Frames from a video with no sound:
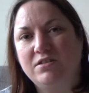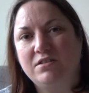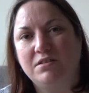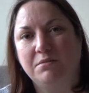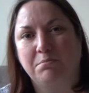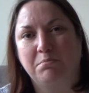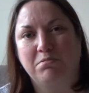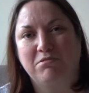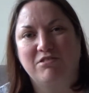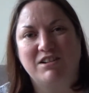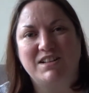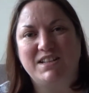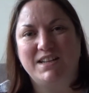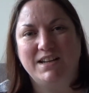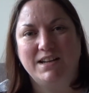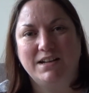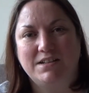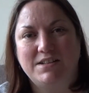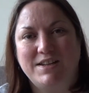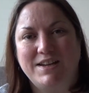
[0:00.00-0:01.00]
a
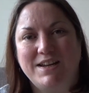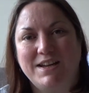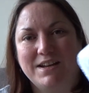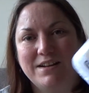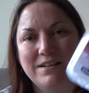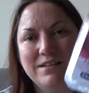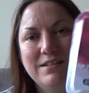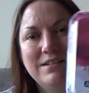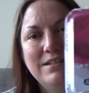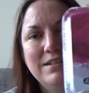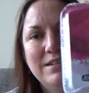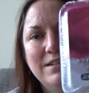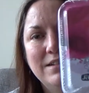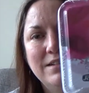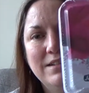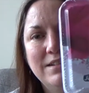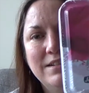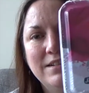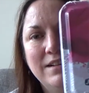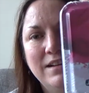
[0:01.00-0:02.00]
prettier tin,
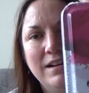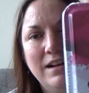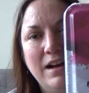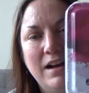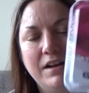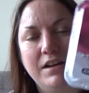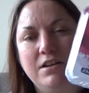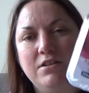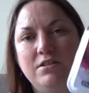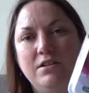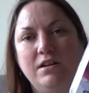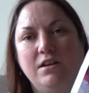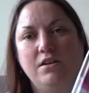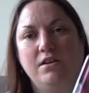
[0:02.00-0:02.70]
and